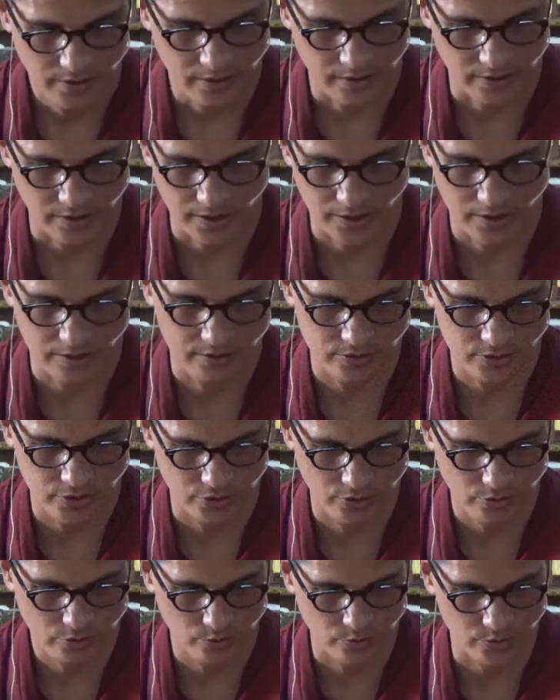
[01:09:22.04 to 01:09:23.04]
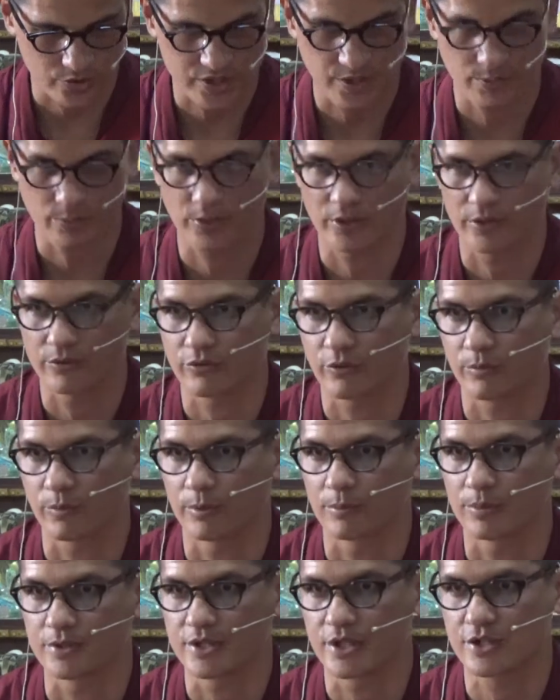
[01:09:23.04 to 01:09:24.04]
then, you know, we're separated from our
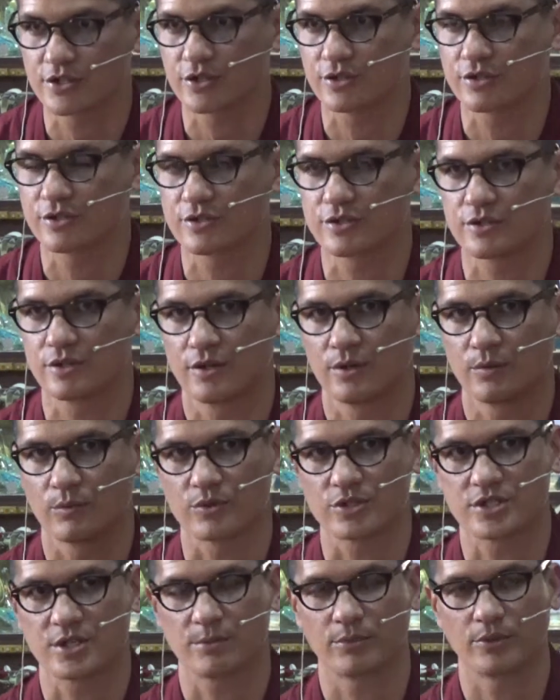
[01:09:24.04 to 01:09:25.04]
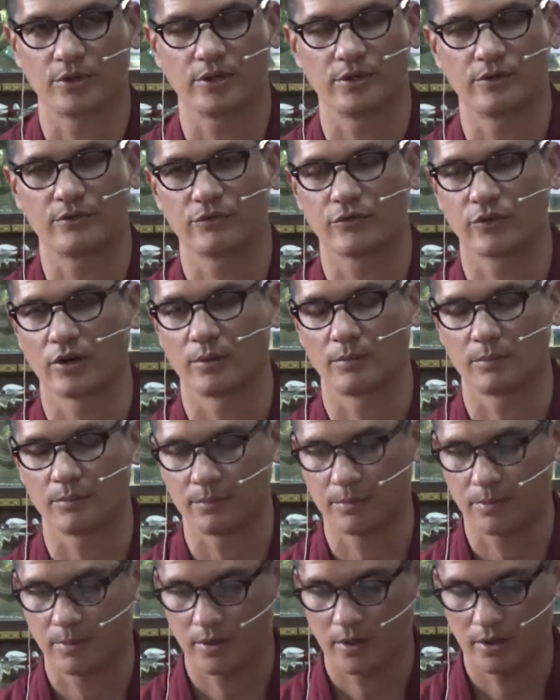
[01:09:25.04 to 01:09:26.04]
possessions, we're separated from
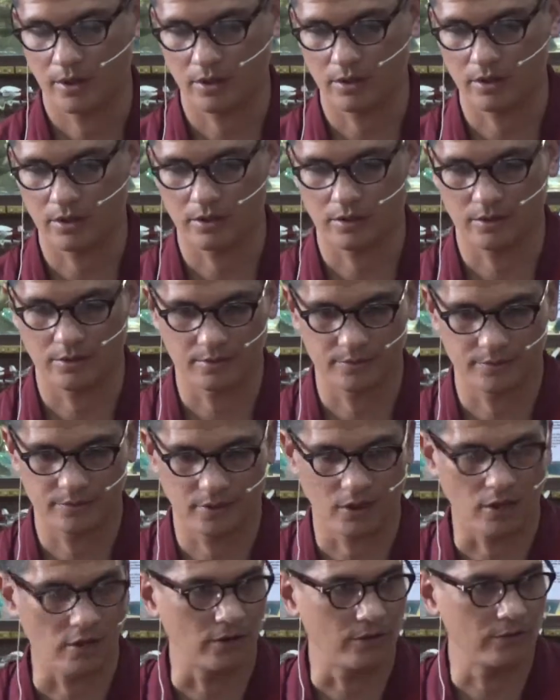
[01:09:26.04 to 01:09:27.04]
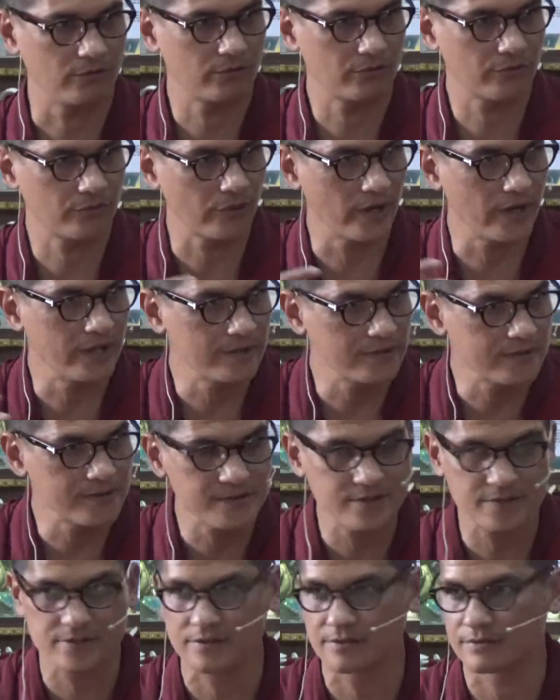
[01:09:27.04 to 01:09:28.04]
our
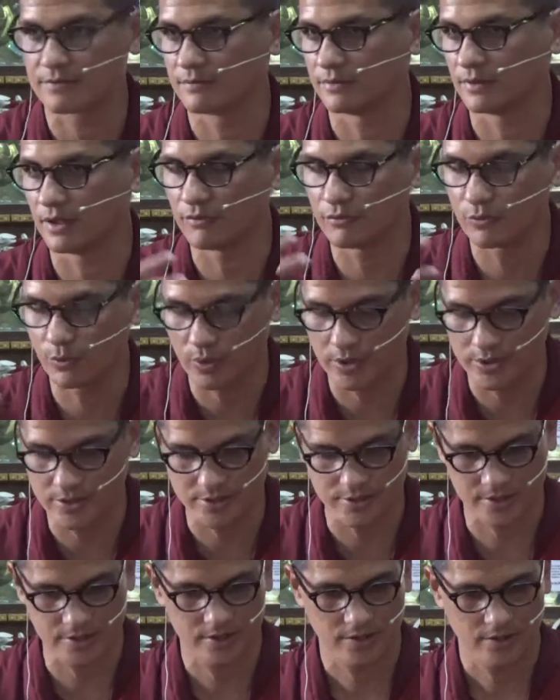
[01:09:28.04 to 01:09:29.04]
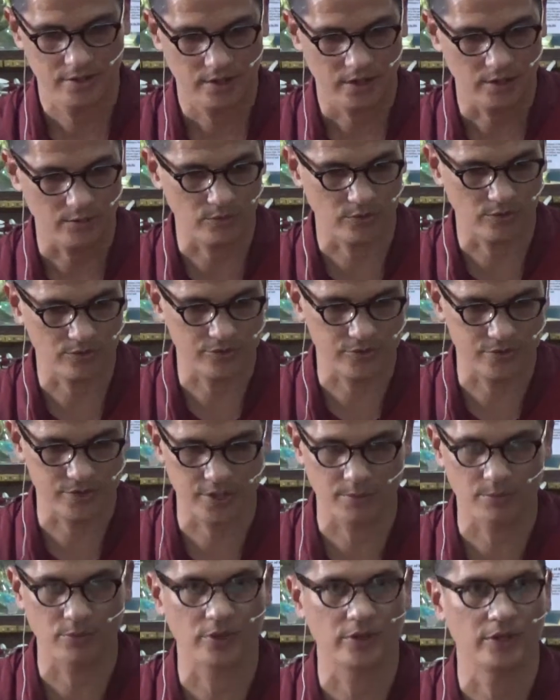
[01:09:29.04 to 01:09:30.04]
friends, loved ones, and we're also
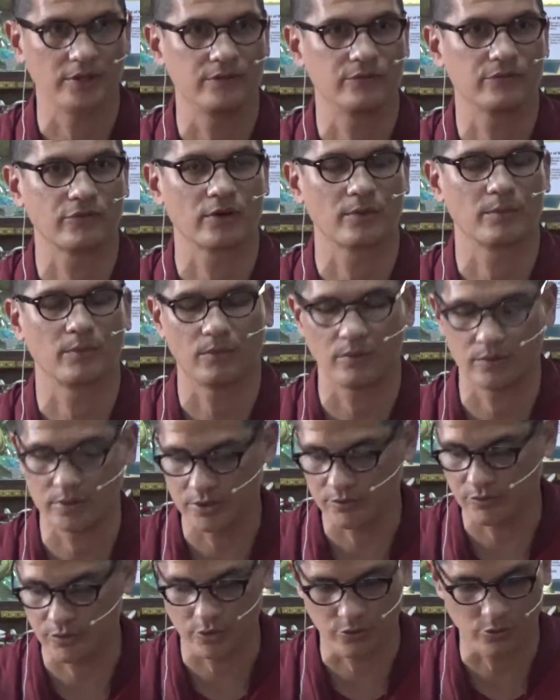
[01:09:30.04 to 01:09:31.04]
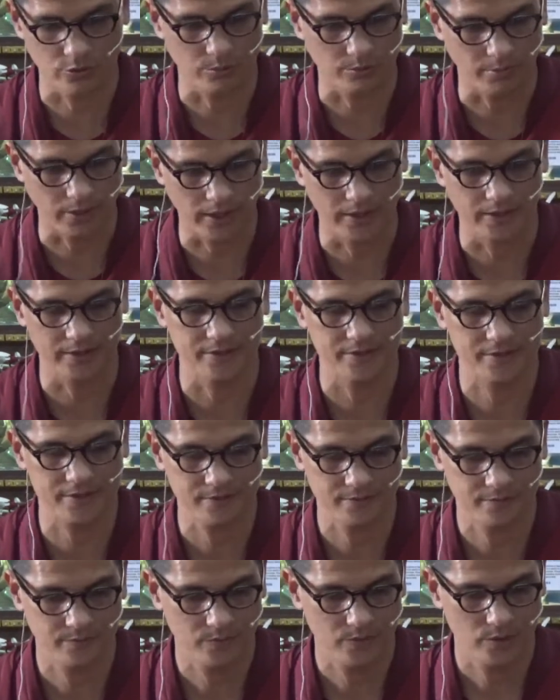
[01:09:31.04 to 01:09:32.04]
separated from even our own
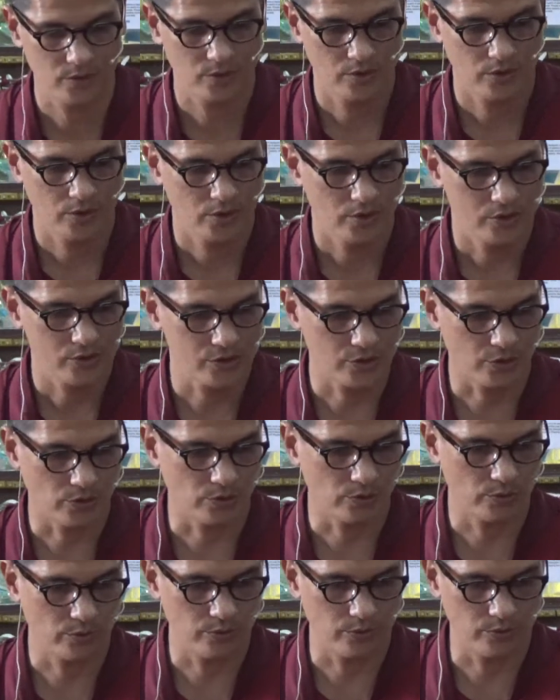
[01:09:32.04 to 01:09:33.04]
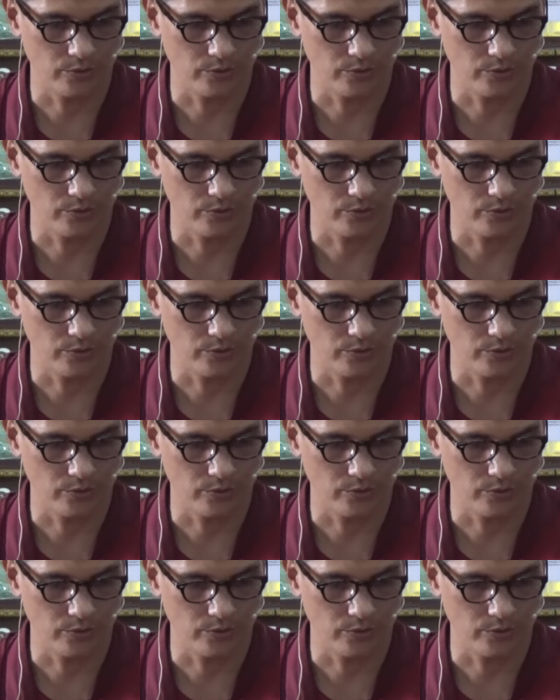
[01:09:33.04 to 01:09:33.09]
bodies. So,